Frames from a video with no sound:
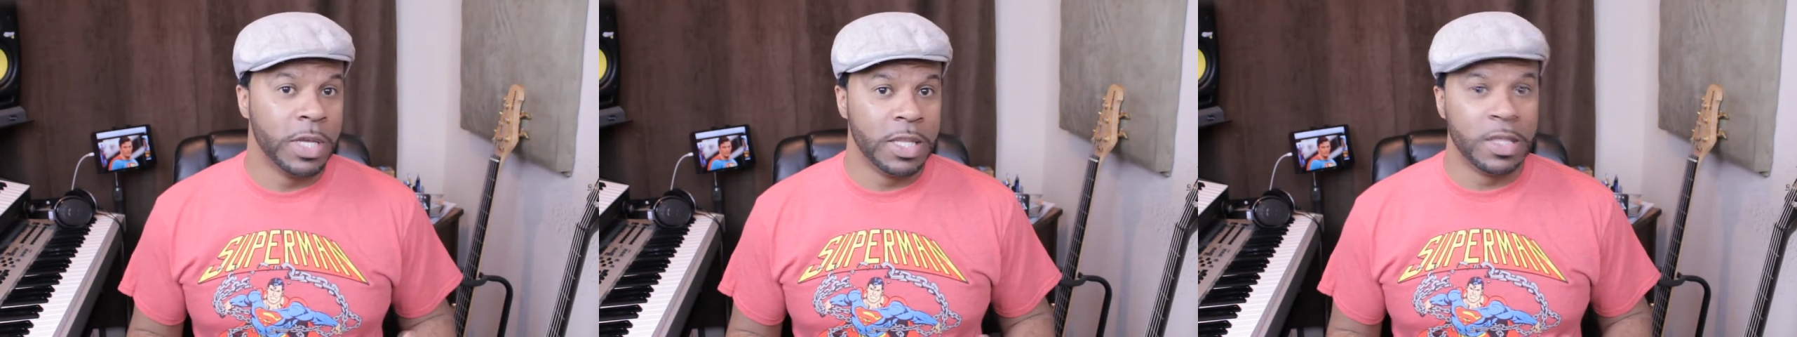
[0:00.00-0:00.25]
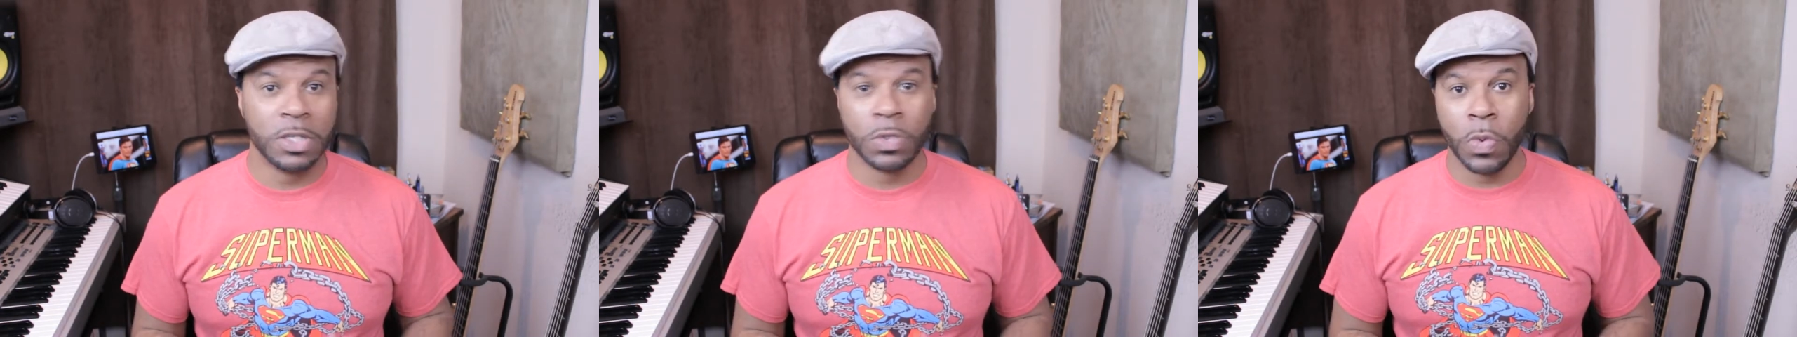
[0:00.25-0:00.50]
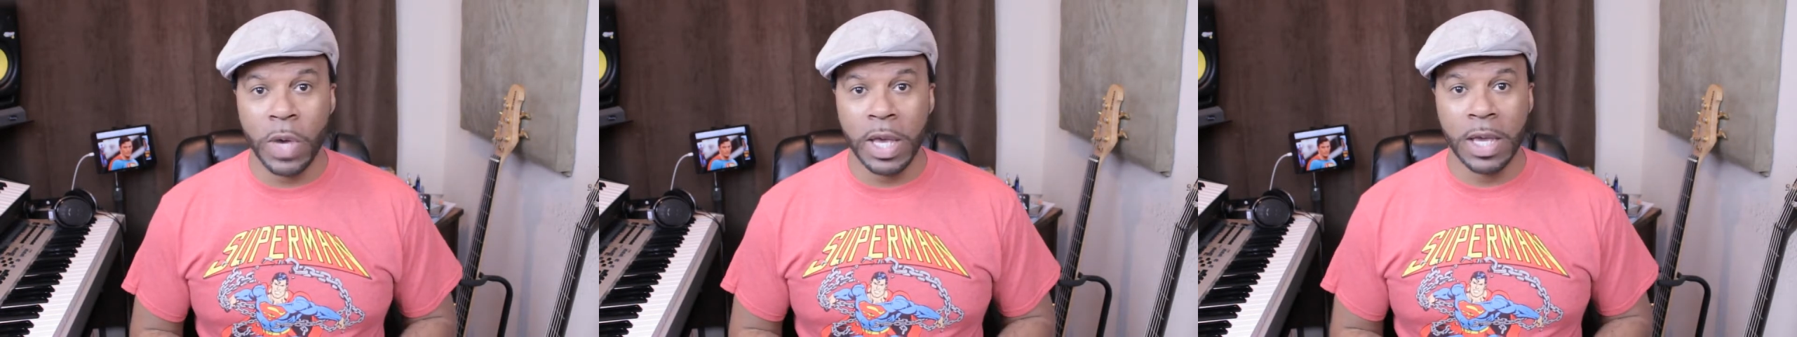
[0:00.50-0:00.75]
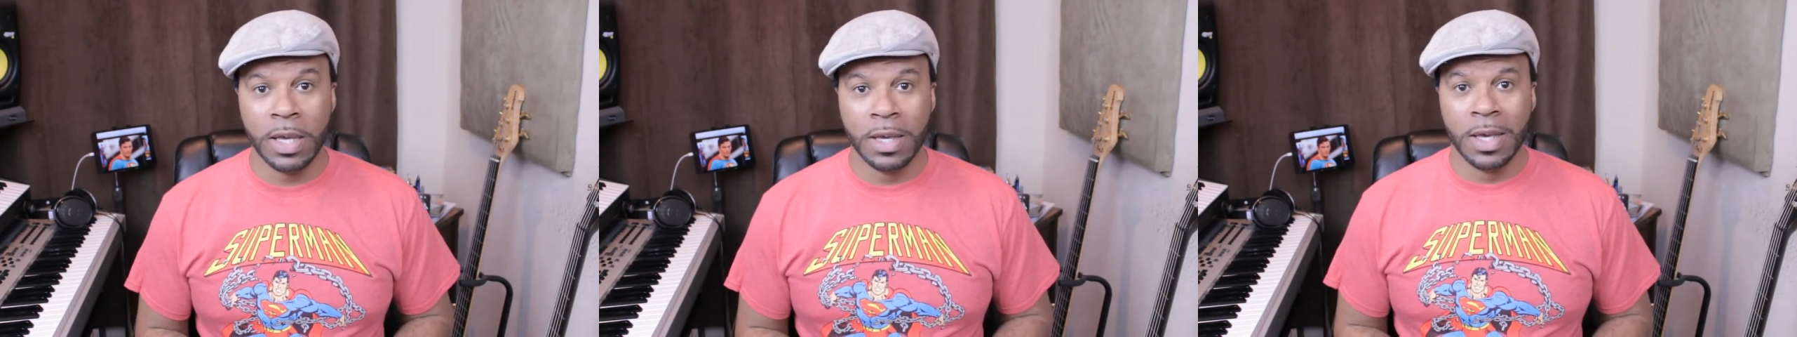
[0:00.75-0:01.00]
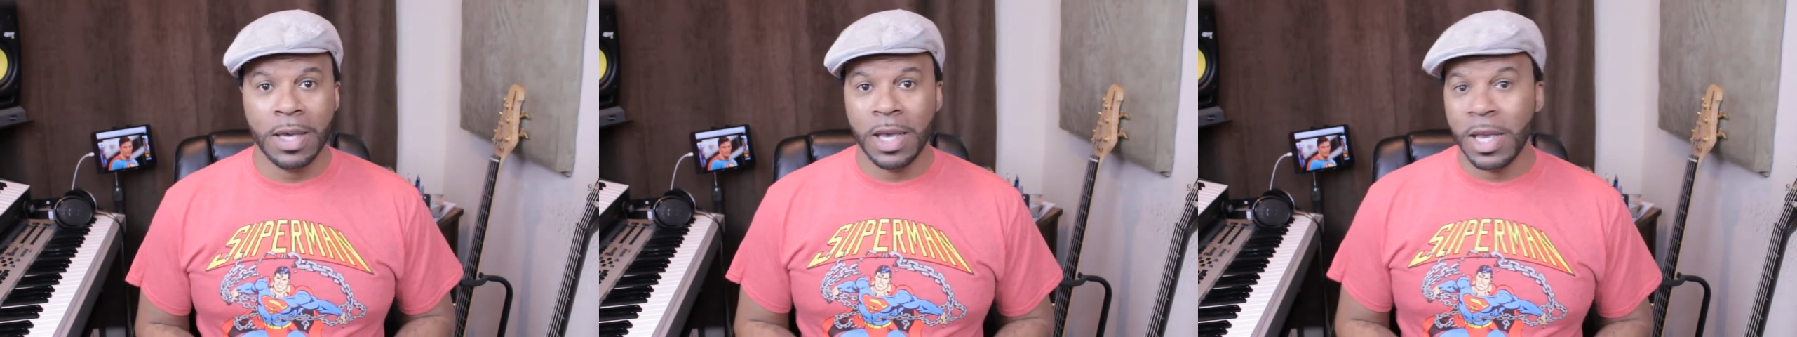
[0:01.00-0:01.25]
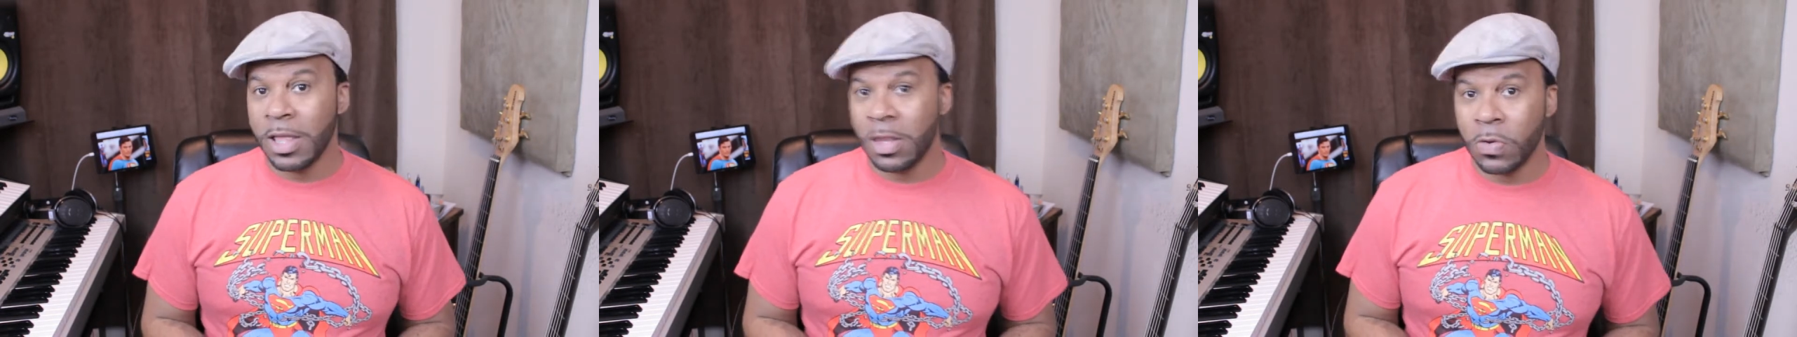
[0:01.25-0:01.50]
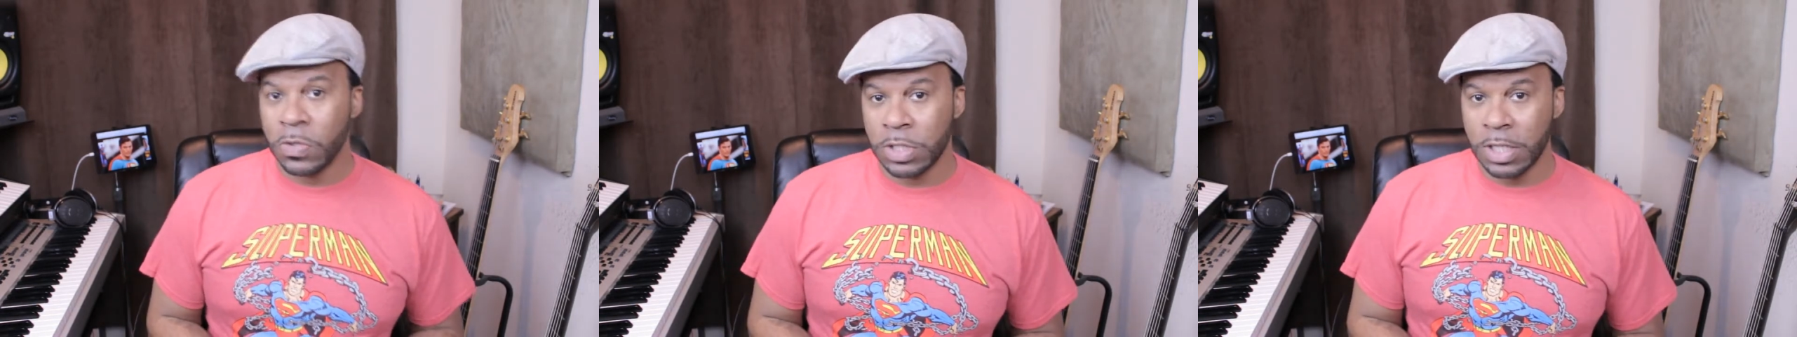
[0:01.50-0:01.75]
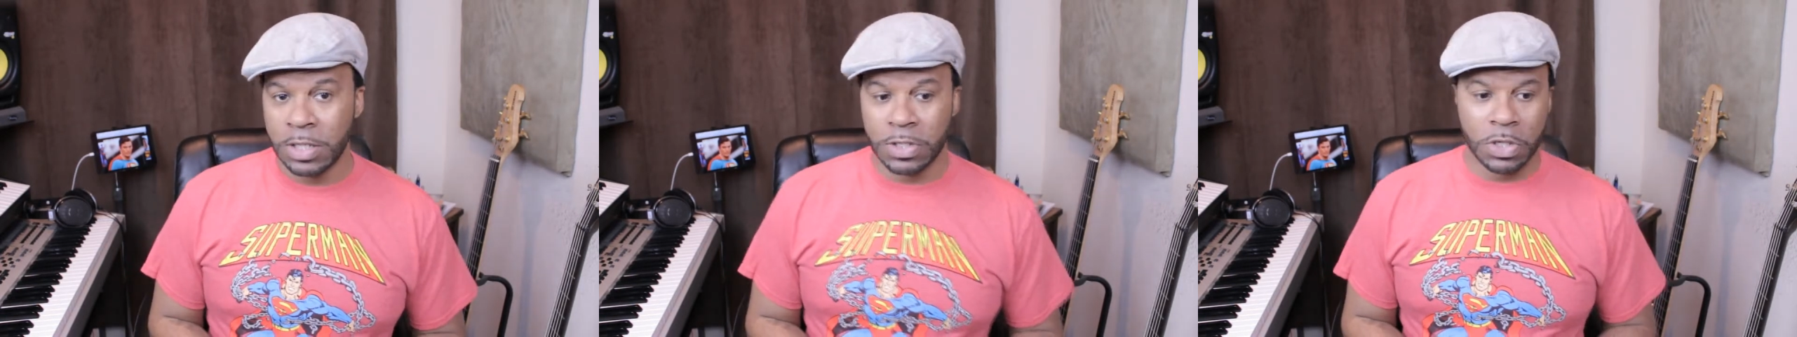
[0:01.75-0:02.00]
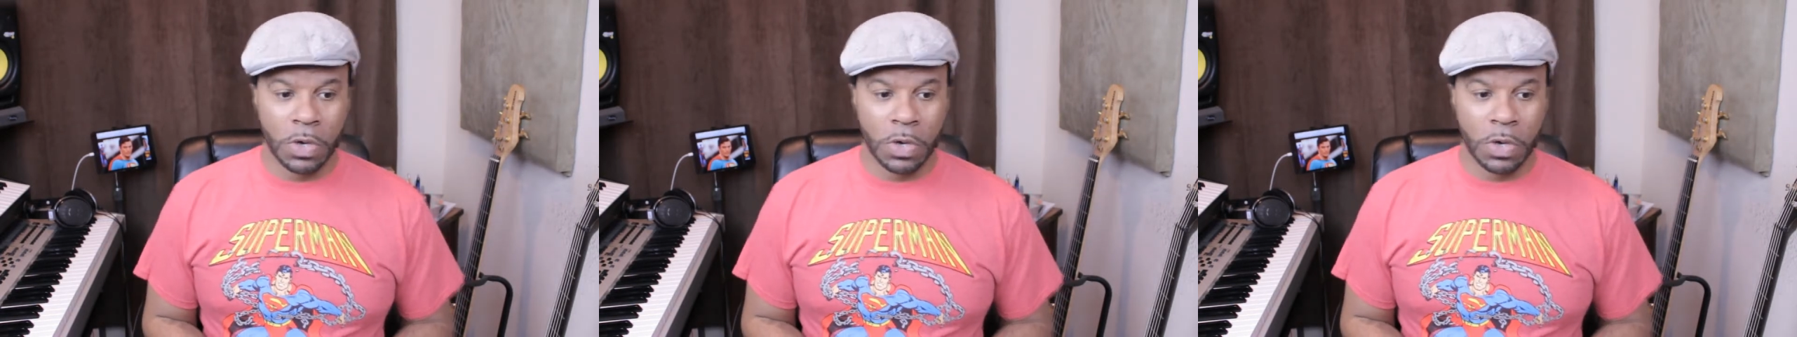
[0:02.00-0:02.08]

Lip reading: in this way in those scenes.